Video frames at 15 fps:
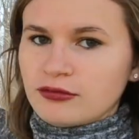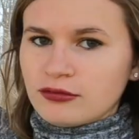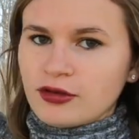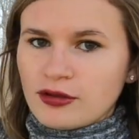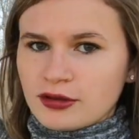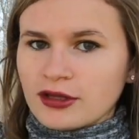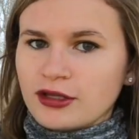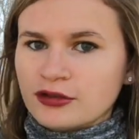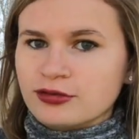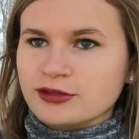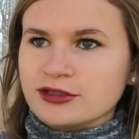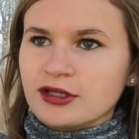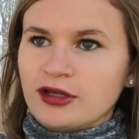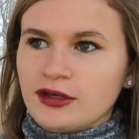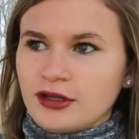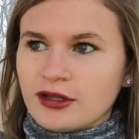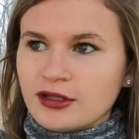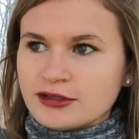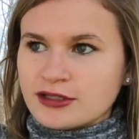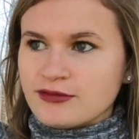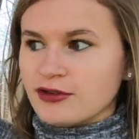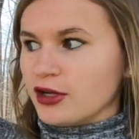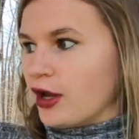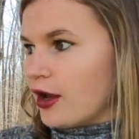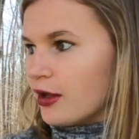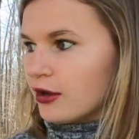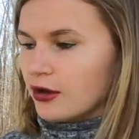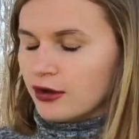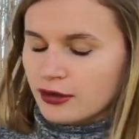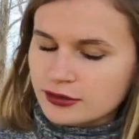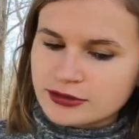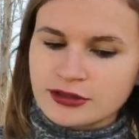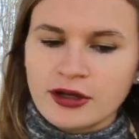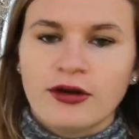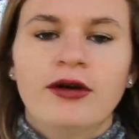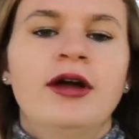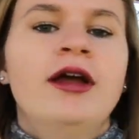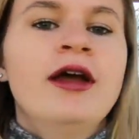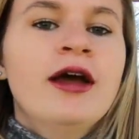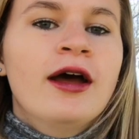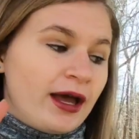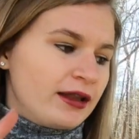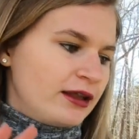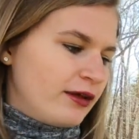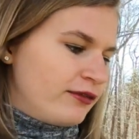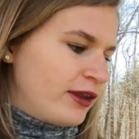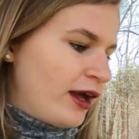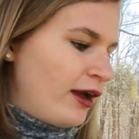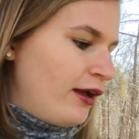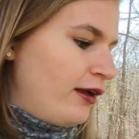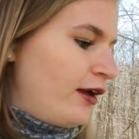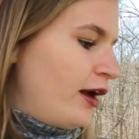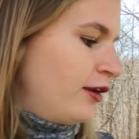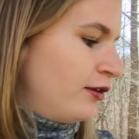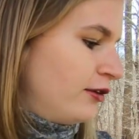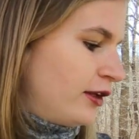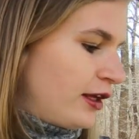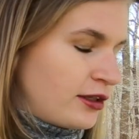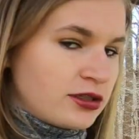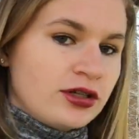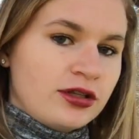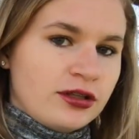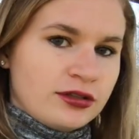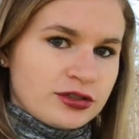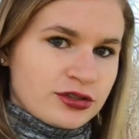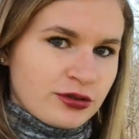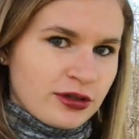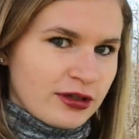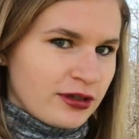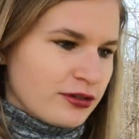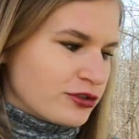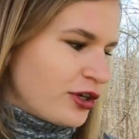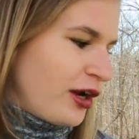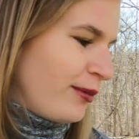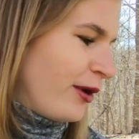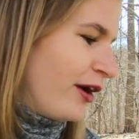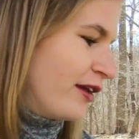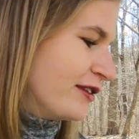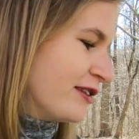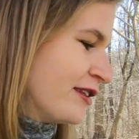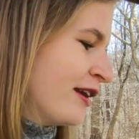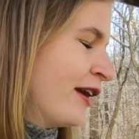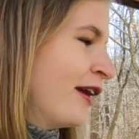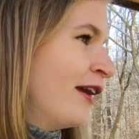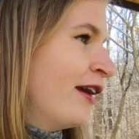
you can like twist it and it gets even higher. So I love that. I don't like short little tripods.